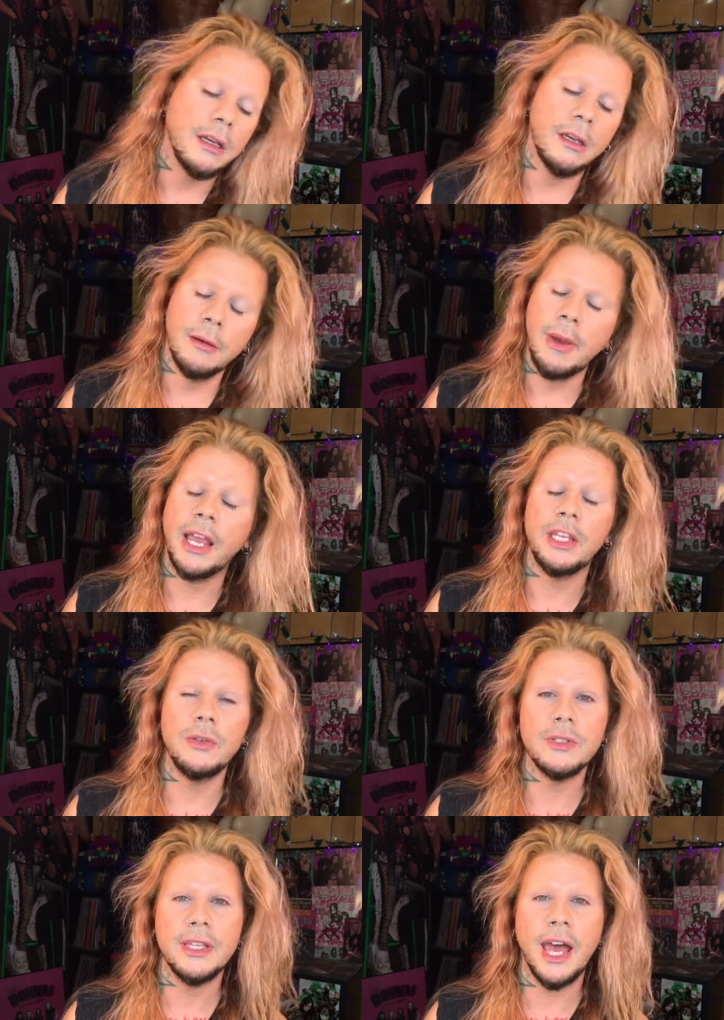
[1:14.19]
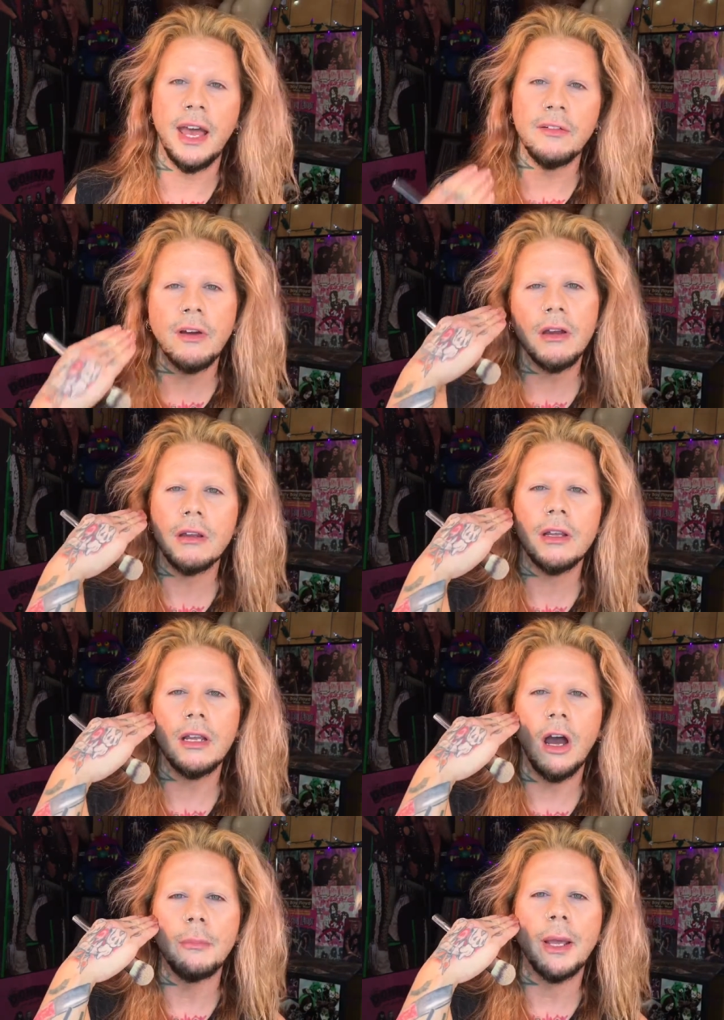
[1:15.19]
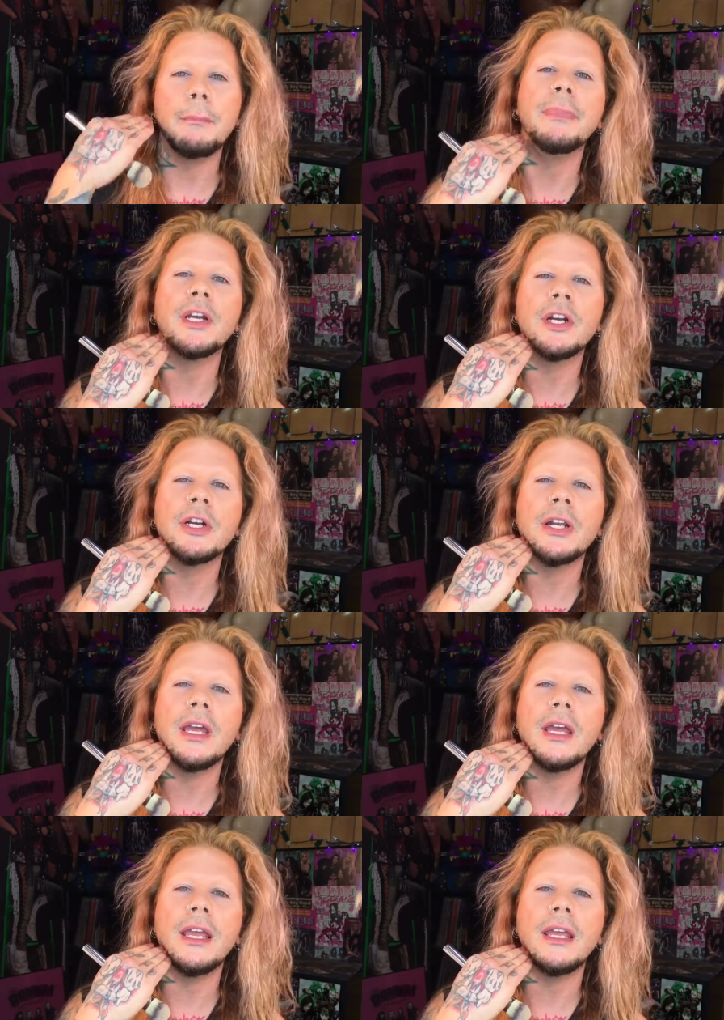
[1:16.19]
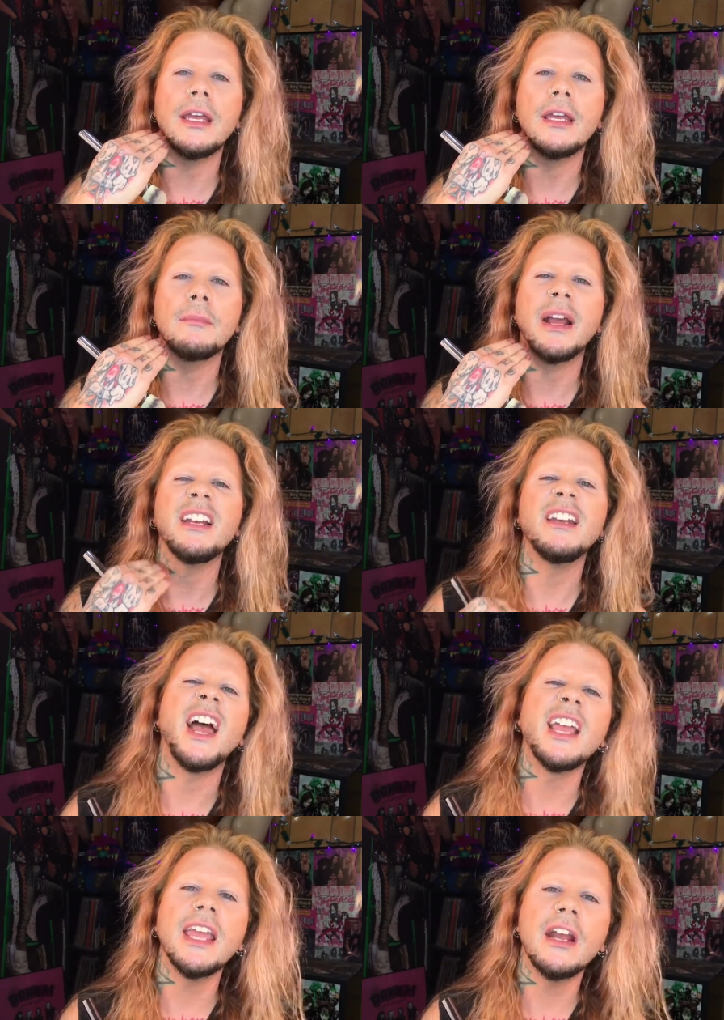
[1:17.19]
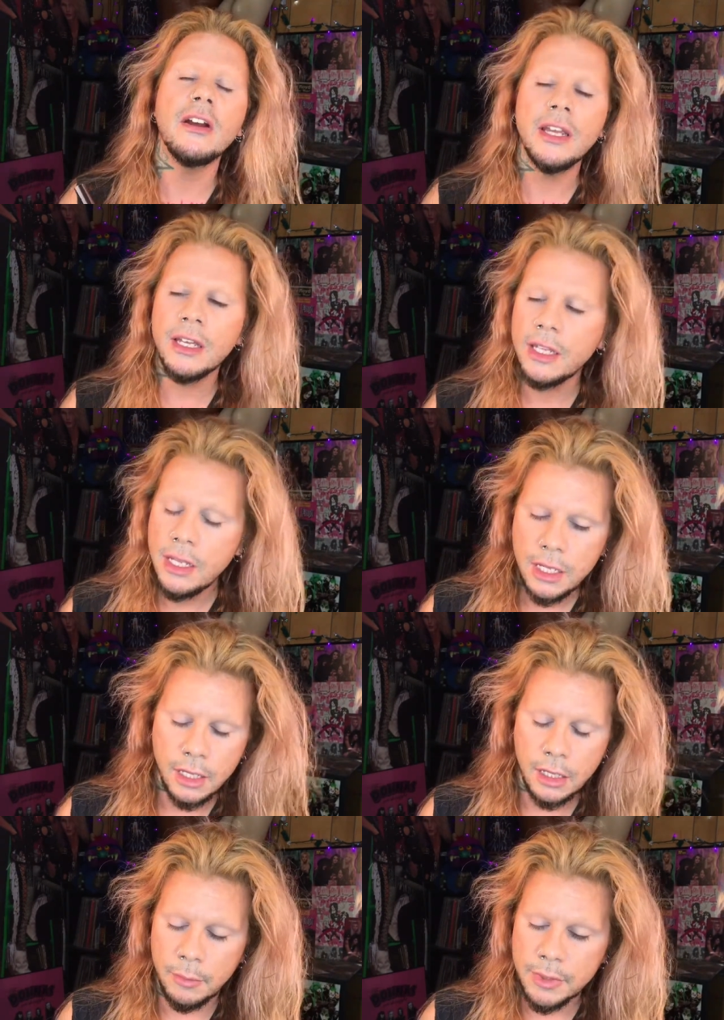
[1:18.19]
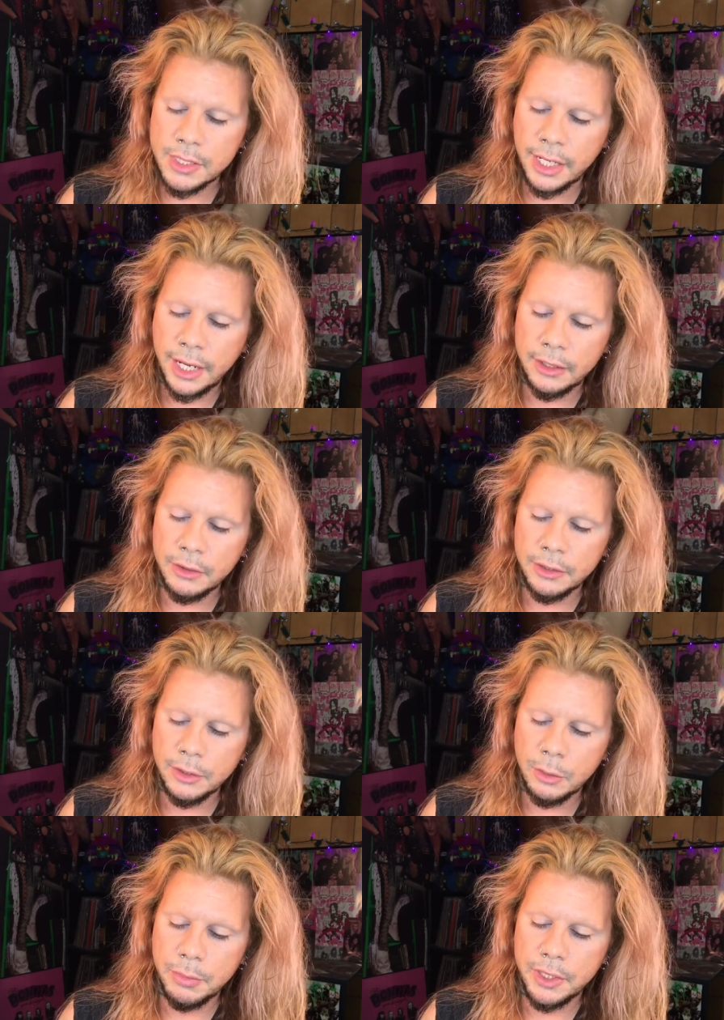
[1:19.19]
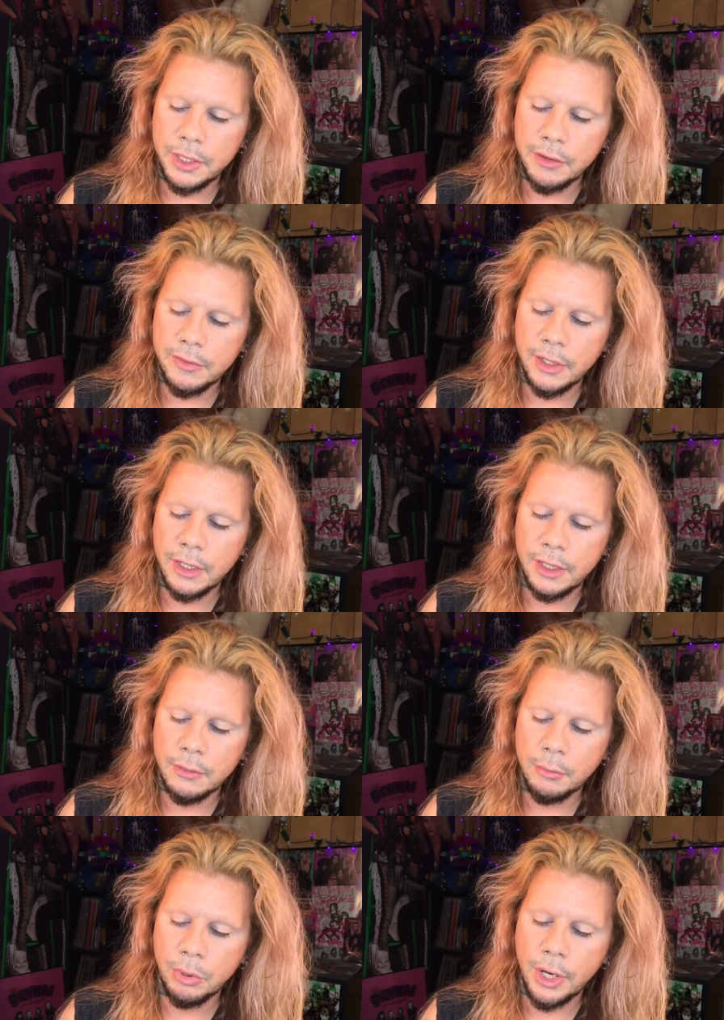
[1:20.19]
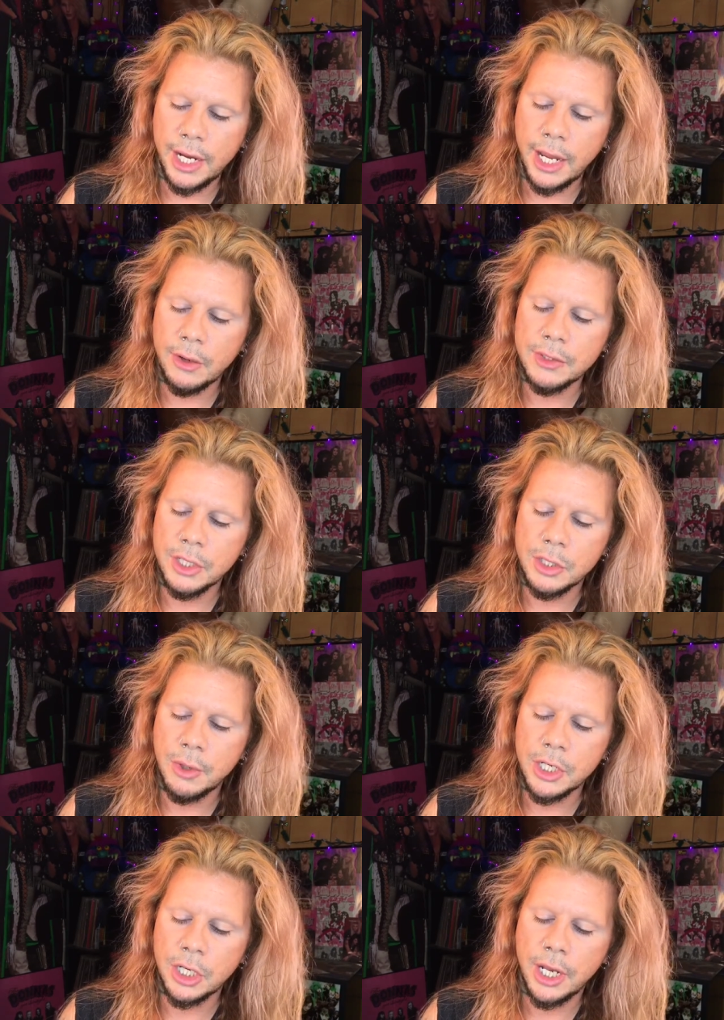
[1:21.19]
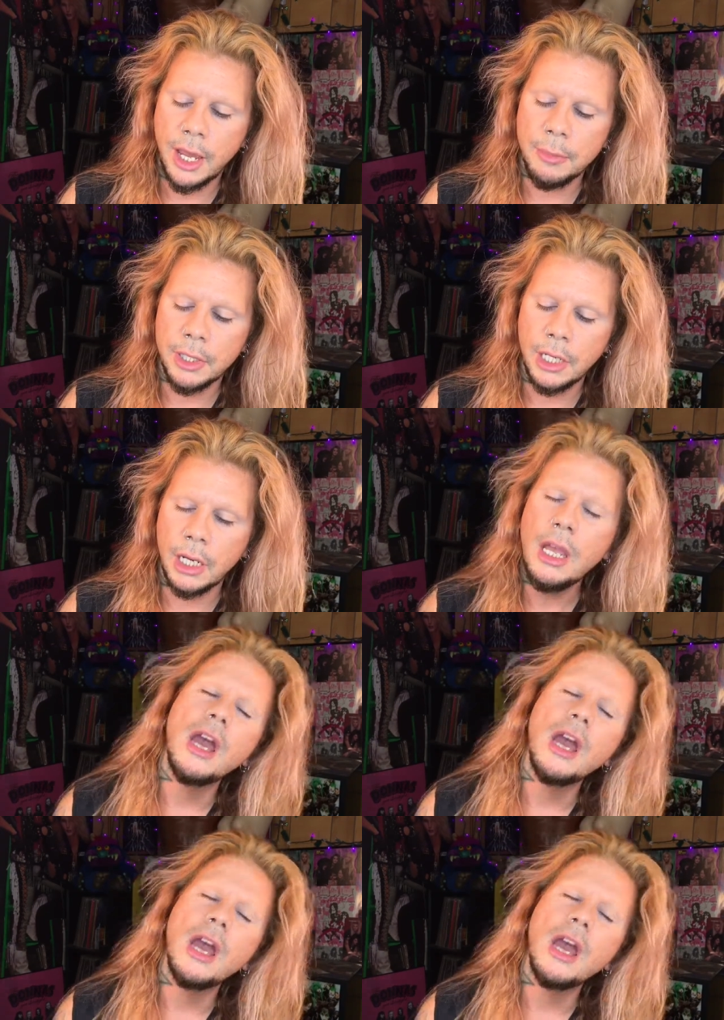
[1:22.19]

Um, I used that on my beard and my neck area because um, I had a little bit of a breakout situation happening,